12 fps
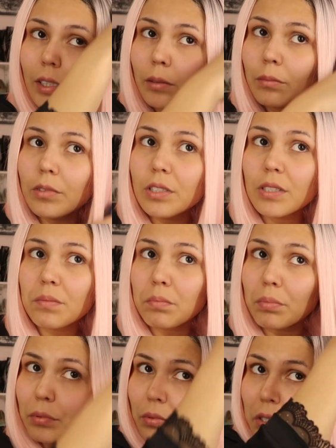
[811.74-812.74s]
I'm just
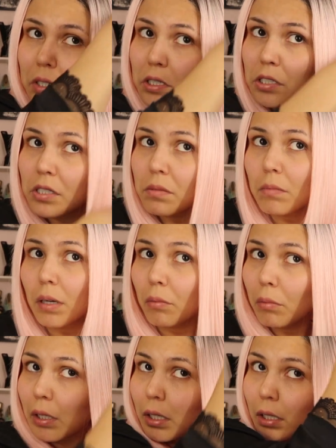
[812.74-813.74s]
brushing my
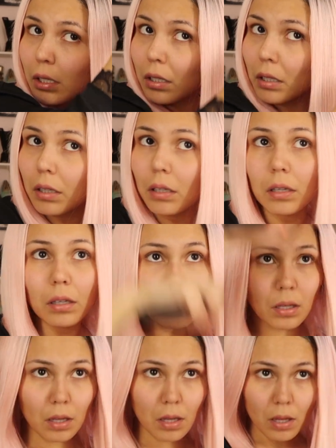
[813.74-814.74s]
wig.
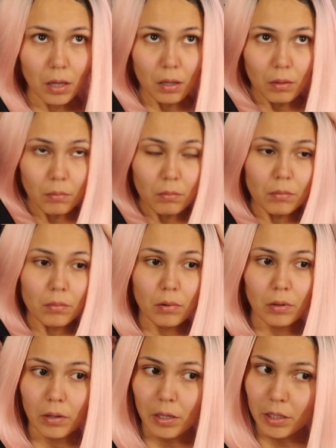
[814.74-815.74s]

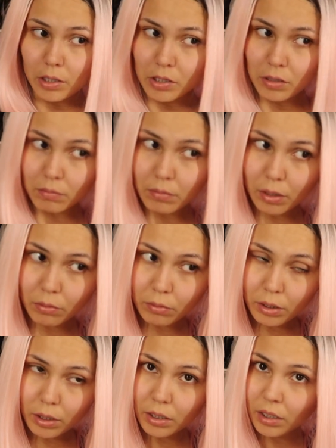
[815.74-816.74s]
Brushing my
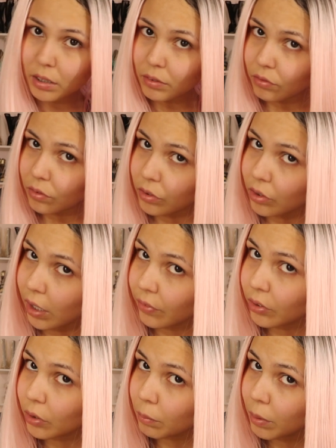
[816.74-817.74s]
wig. If you have
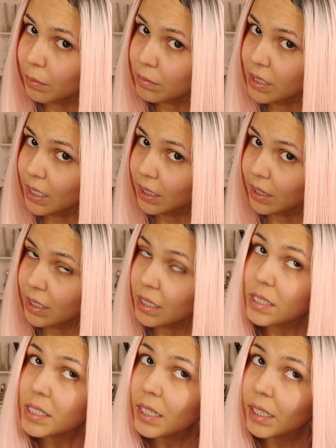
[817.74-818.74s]
little bumps like
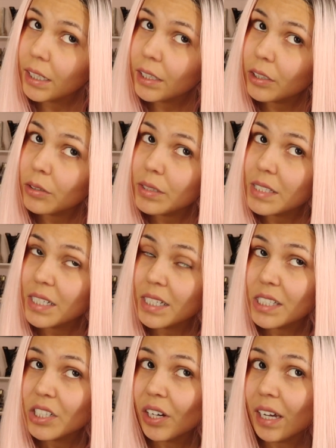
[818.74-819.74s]
this, like I do, it's
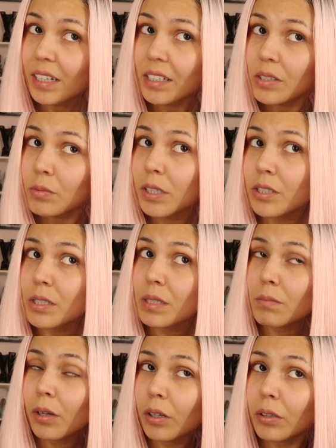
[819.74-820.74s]
because your head is way too
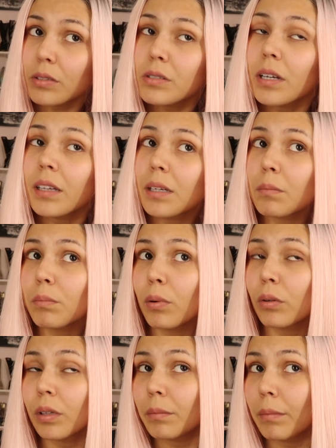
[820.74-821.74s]
small, so I like
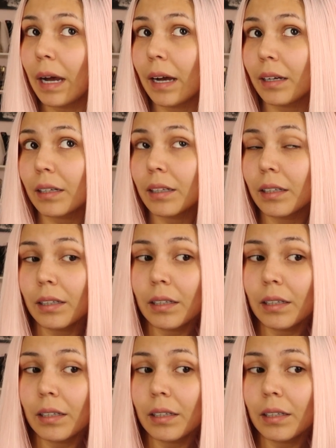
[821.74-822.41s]
pull it back.